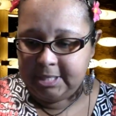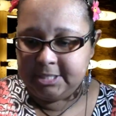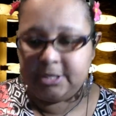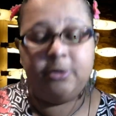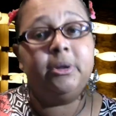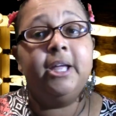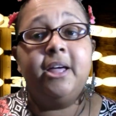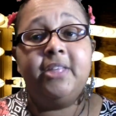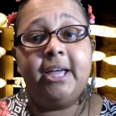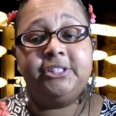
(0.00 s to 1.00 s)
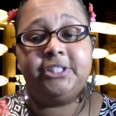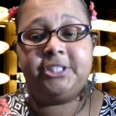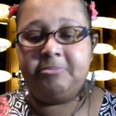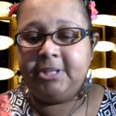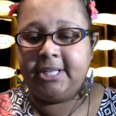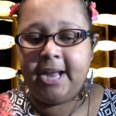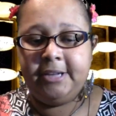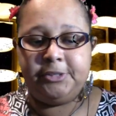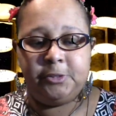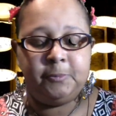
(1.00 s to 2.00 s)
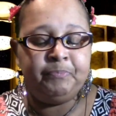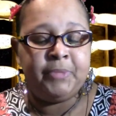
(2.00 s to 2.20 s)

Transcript: So that is just something that I do.